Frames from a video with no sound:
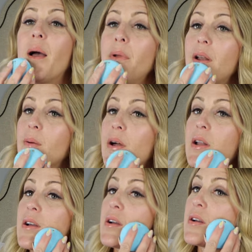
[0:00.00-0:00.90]
I'm gonna
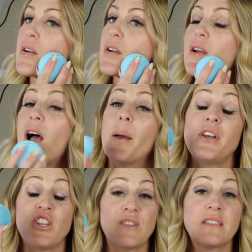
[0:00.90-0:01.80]
wanna, I'm
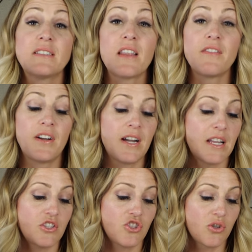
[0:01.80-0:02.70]
gonna use this at the very
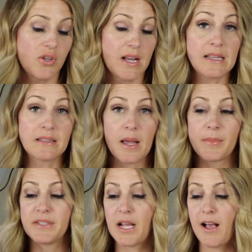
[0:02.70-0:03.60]
end and show you guys. I'm
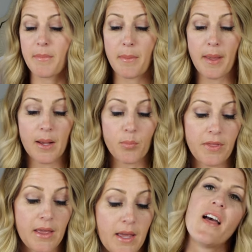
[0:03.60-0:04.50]
gonna take off my makeup
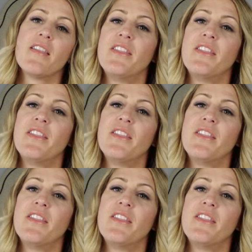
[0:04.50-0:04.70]
with it.